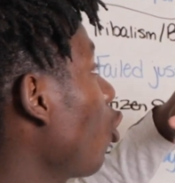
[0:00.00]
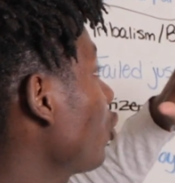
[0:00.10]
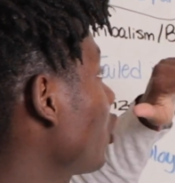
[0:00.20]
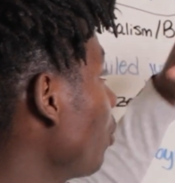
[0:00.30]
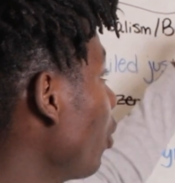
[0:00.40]

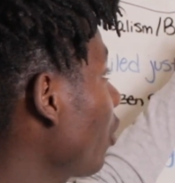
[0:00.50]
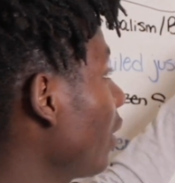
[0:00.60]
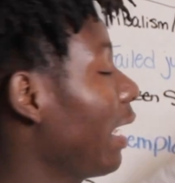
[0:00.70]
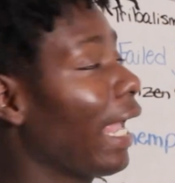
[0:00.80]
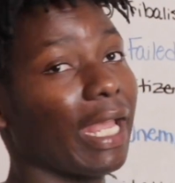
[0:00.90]
goes
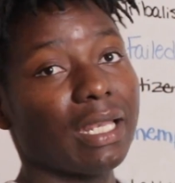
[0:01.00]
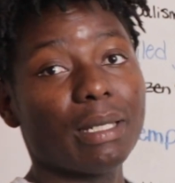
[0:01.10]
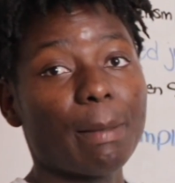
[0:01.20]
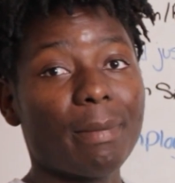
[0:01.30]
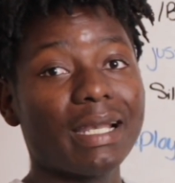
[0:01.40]
smoothly and
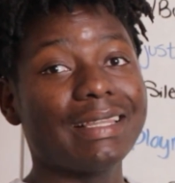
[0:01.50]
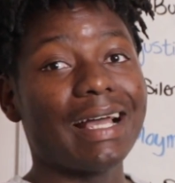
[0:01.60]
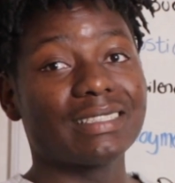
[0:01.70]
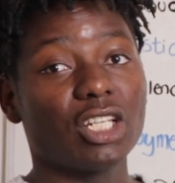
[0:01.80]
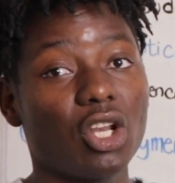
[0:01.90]
the money
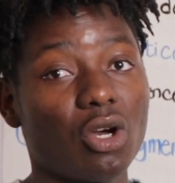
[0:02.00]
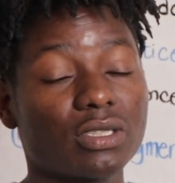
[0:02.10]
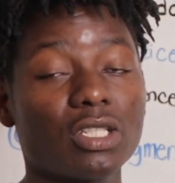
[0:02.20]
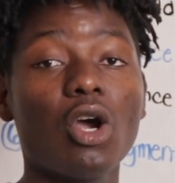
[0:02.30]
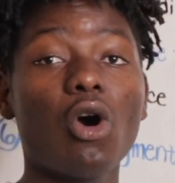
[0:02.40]
doesn't
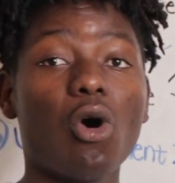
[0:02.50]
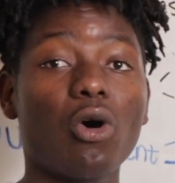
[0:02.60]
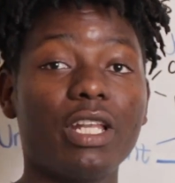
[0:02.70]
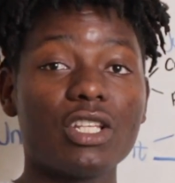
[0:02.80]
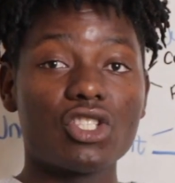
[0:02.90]
lose or
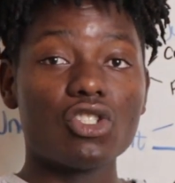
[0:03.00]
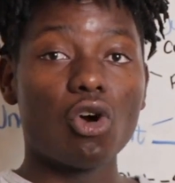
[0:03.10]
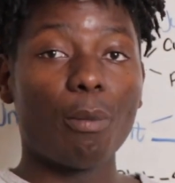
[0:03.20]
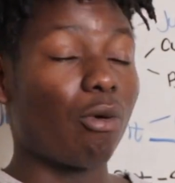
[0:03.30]
there's no